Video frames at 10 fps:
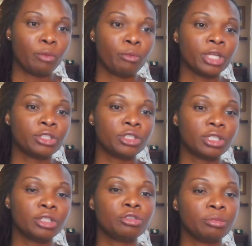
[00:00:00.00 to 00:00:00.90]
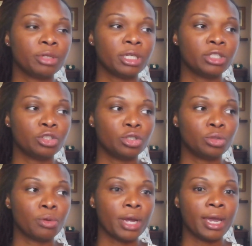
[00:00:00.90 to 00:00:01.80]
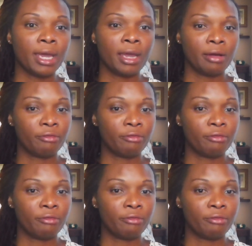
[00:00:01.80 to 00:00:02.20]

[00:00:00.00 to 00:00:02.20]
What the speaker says: which contributed to a